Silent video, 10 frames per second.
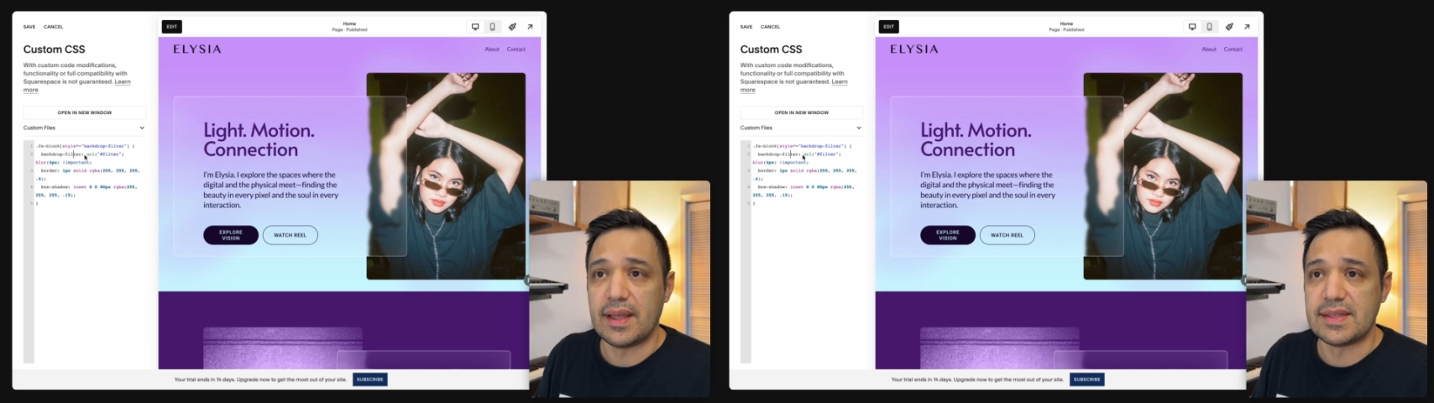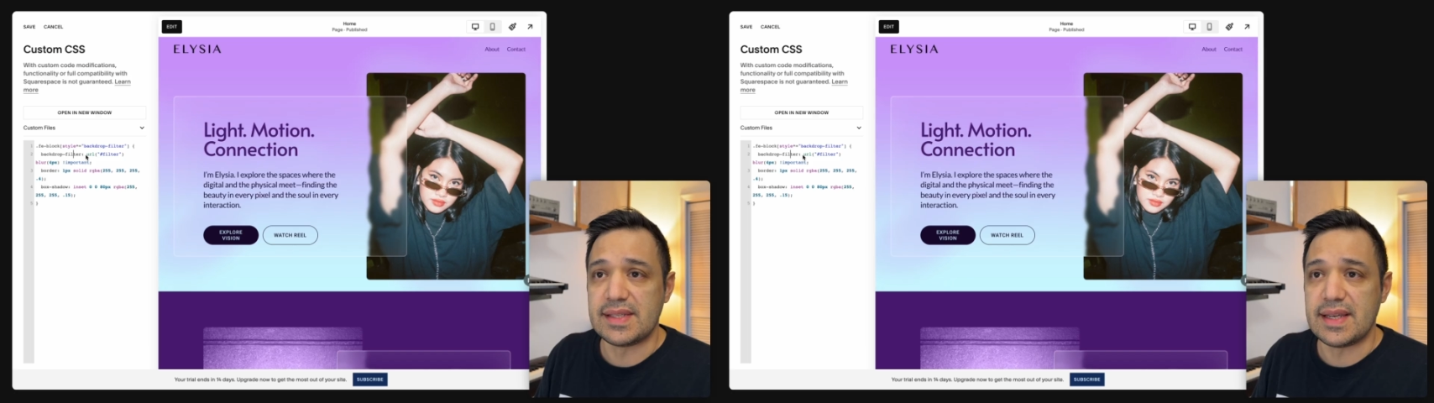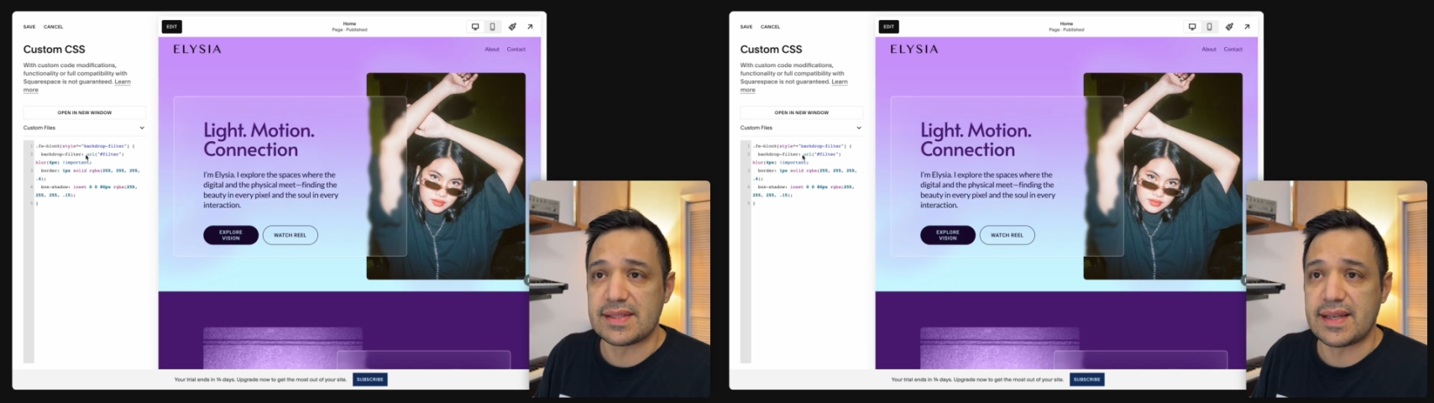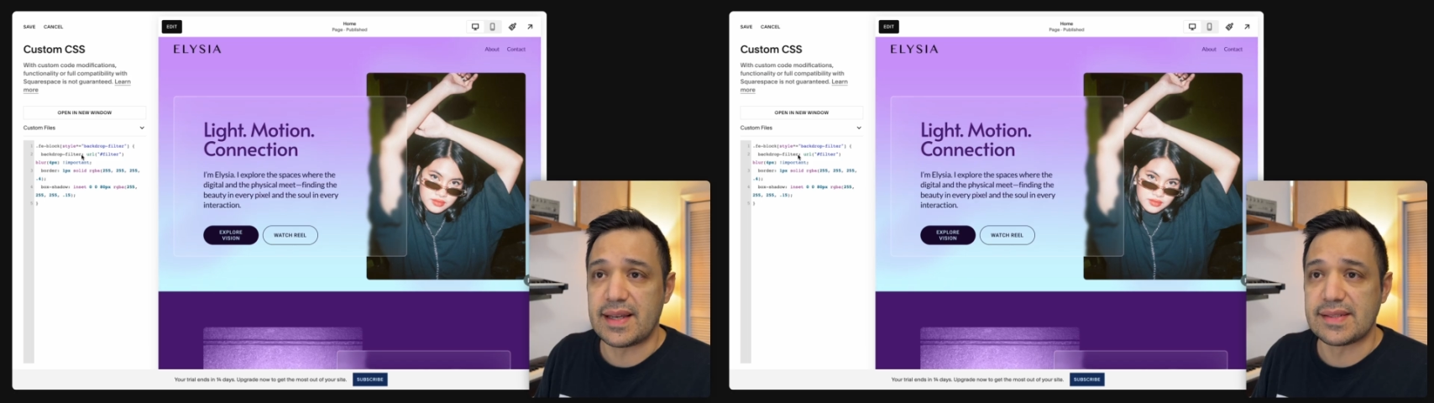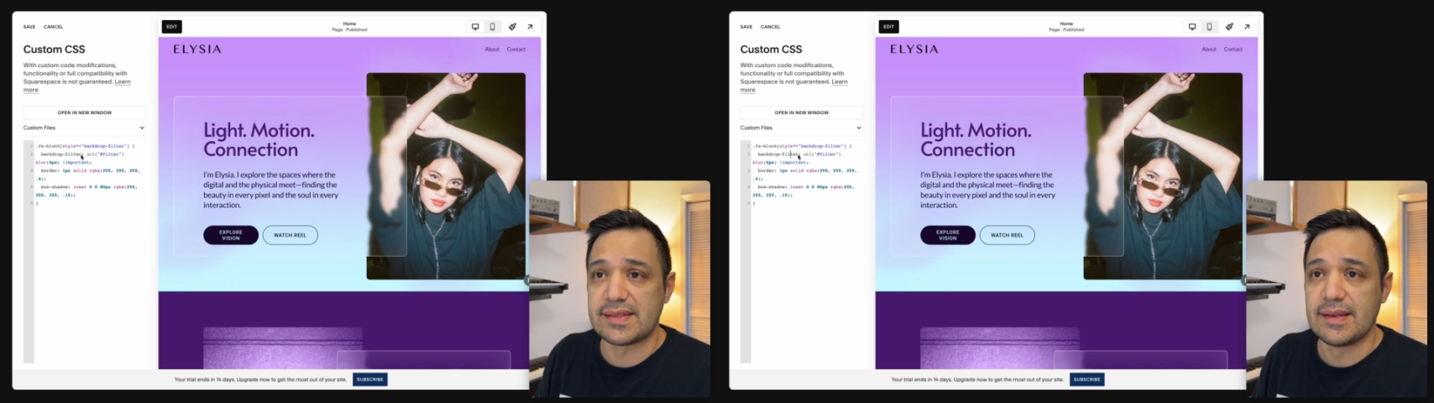in
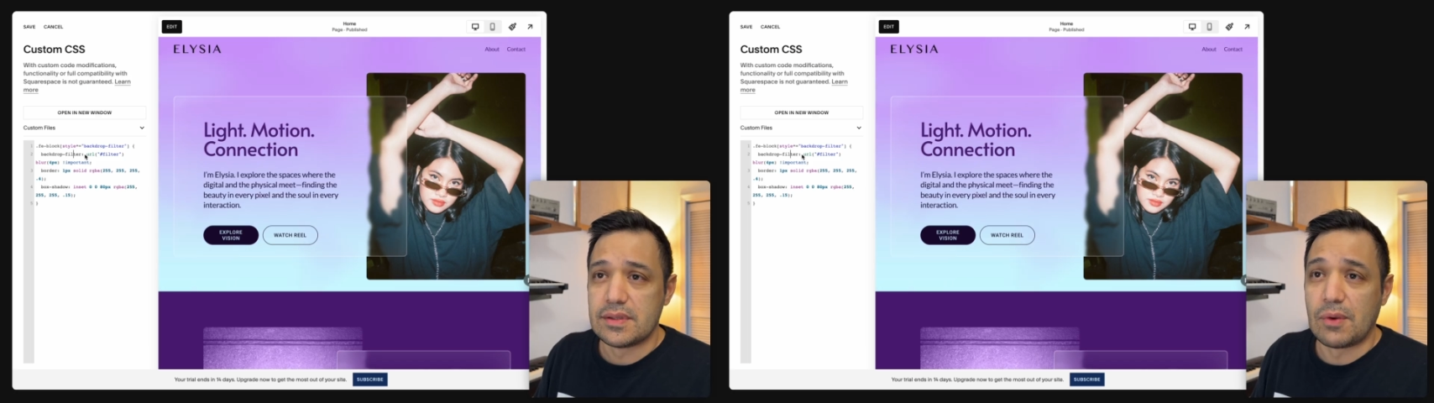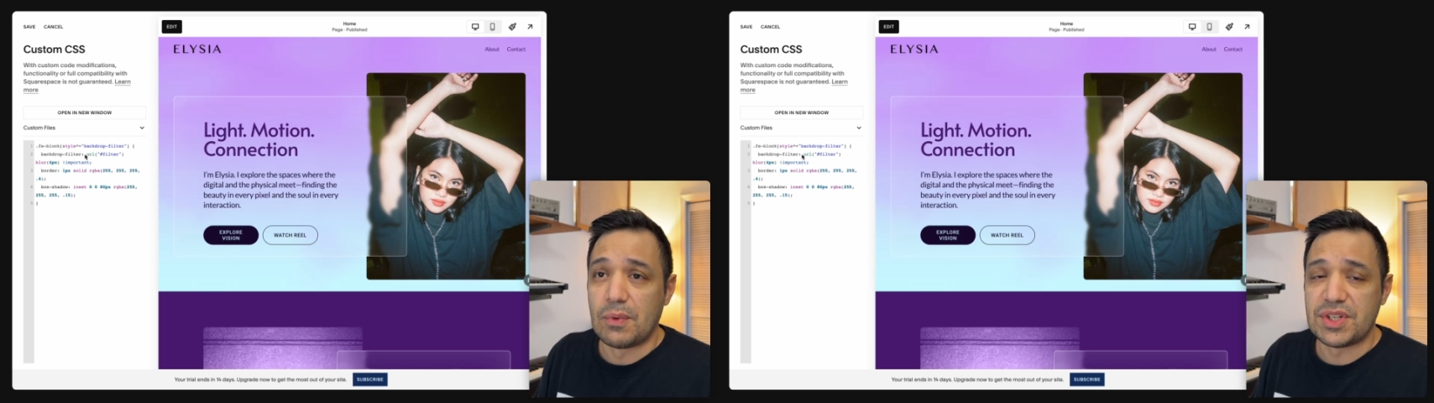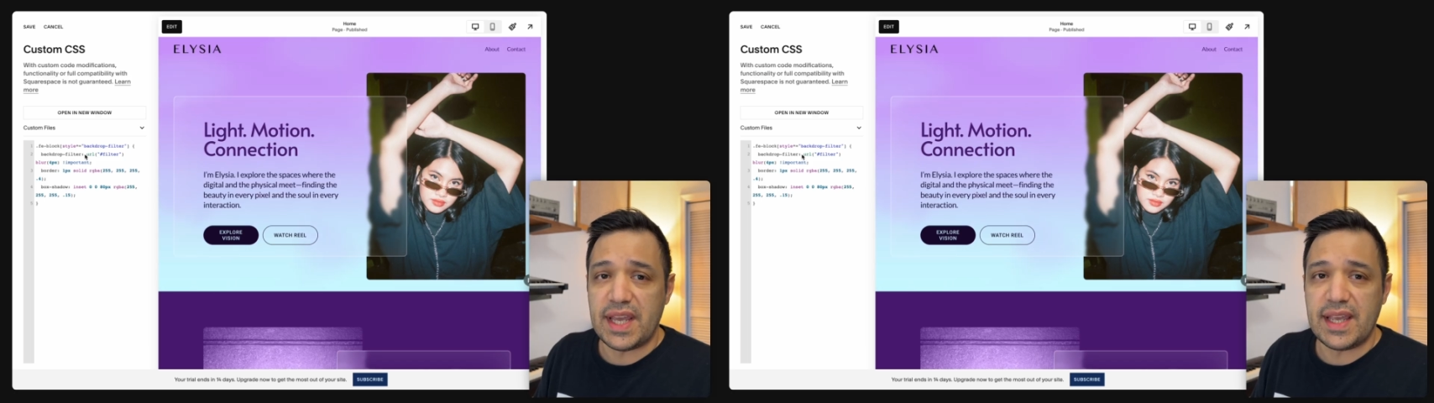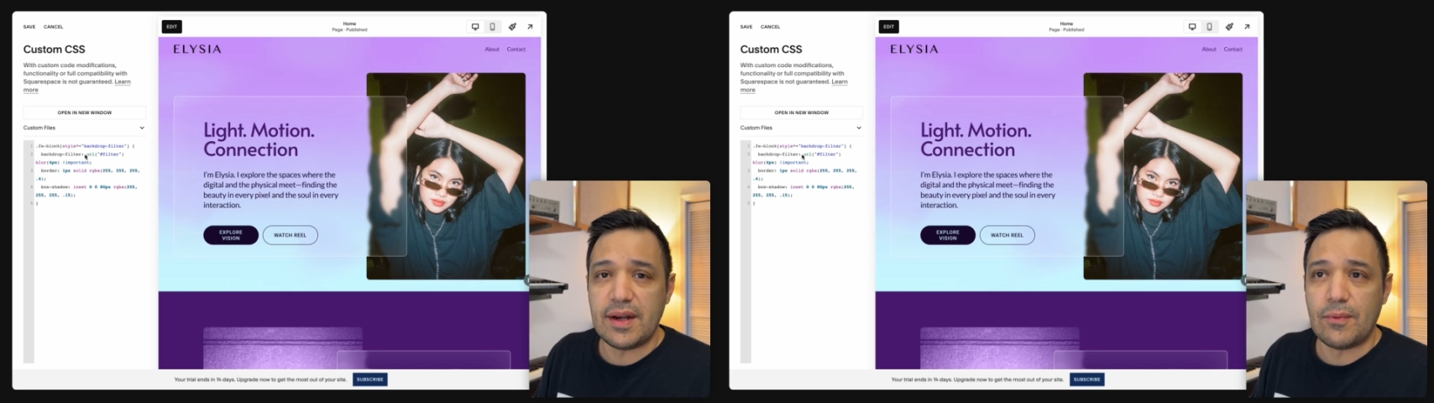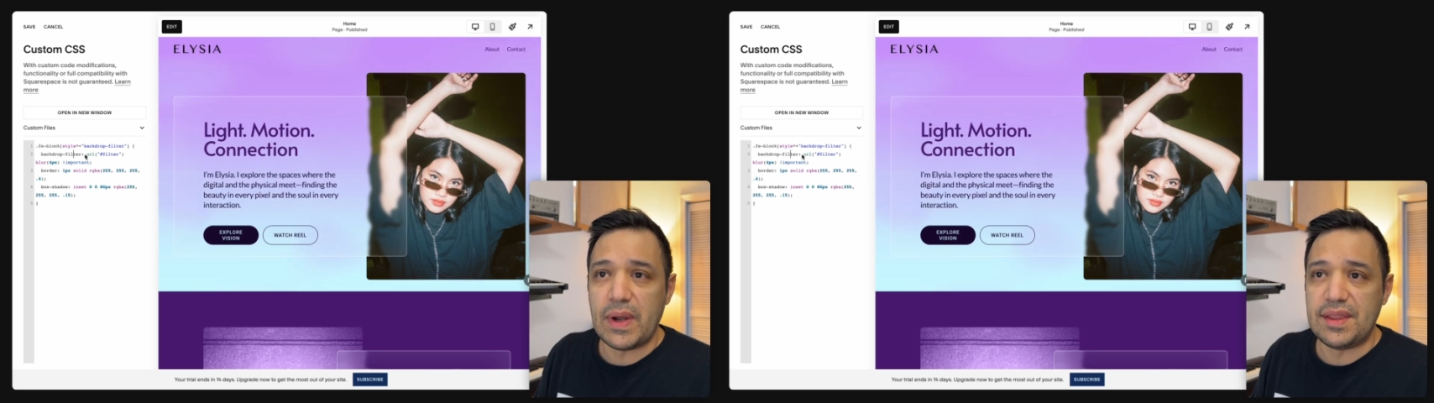CSS. So we're taking
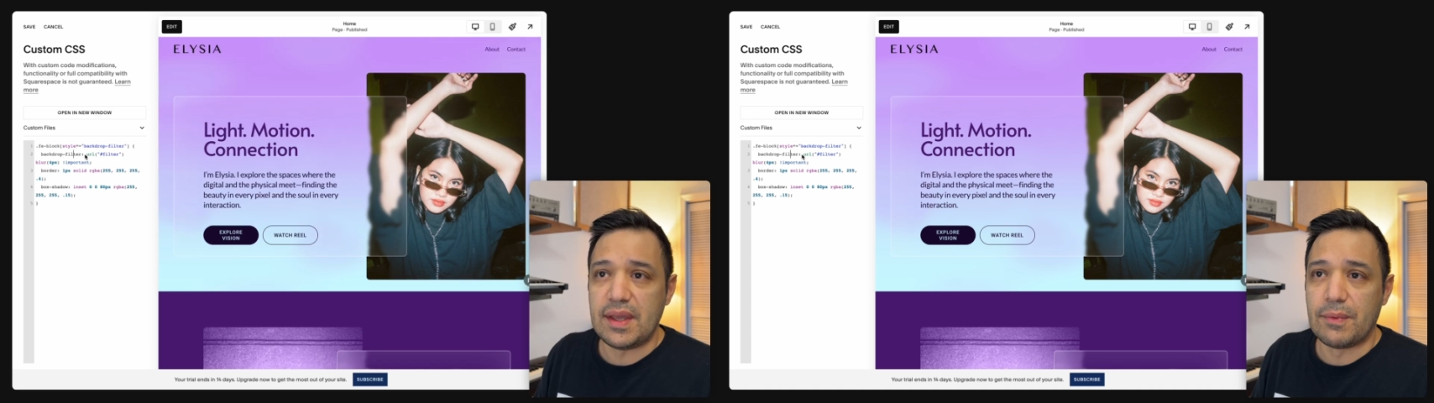away the